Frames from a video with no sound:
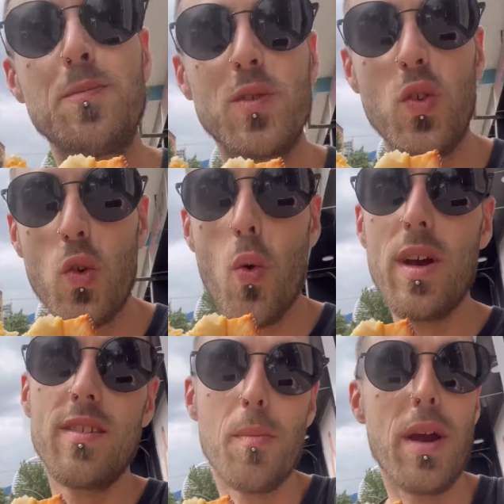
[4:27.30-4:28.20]
There's
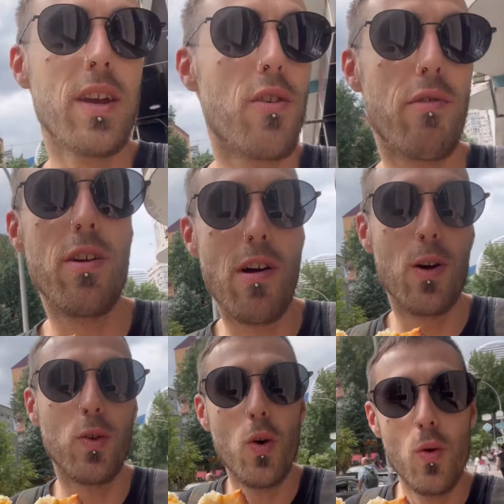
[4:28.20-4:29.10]
always a bakery
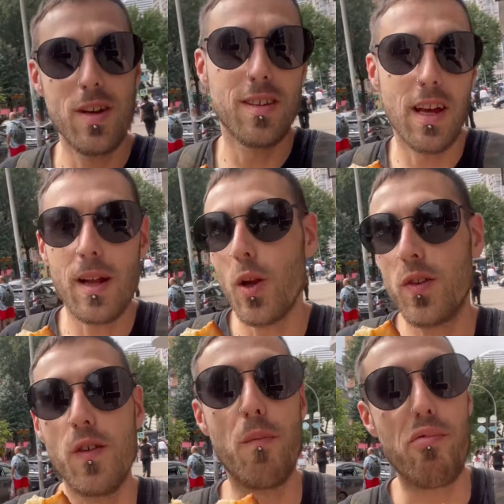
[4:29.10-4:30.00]
around, always like
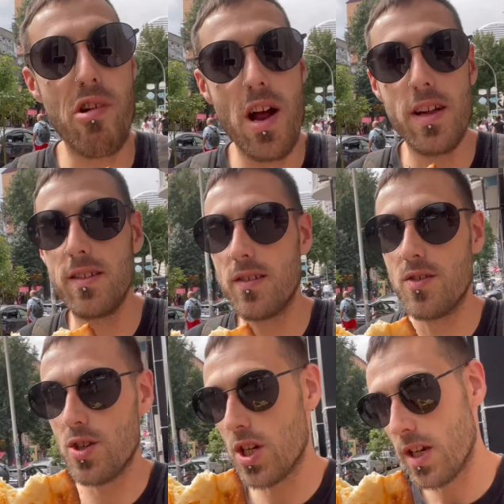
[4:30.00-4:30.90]
lots of breads,
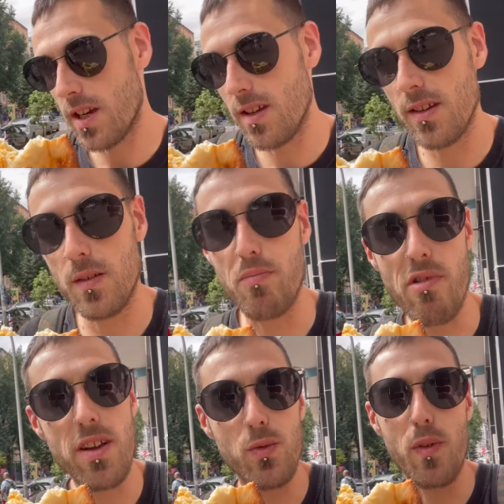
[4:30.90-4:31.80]
cheese,
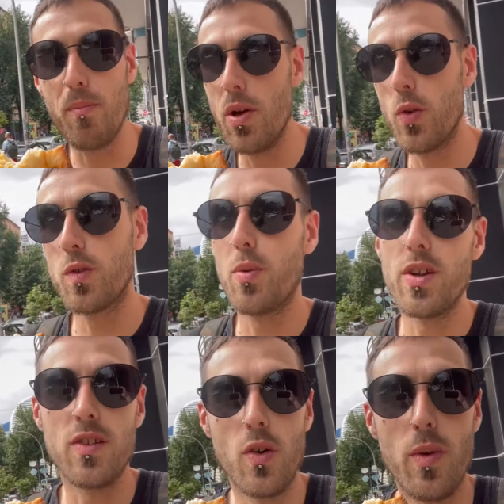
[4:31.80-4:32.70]
breads with milk, but
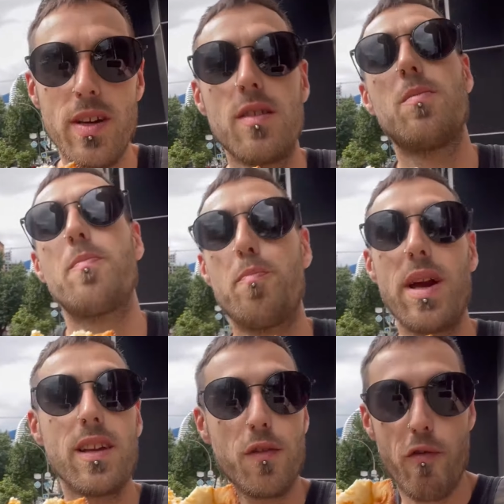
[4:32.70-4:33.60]
it's always
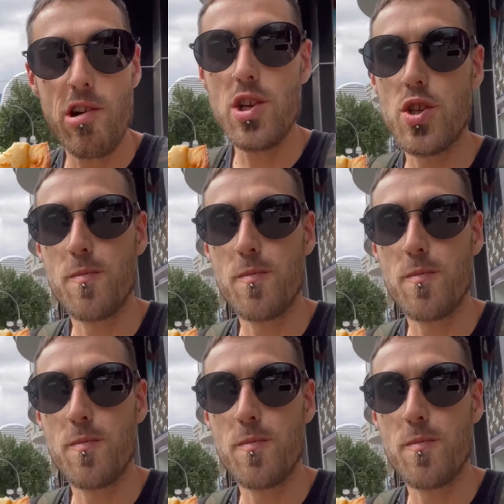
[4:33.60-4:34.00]
baked fresh.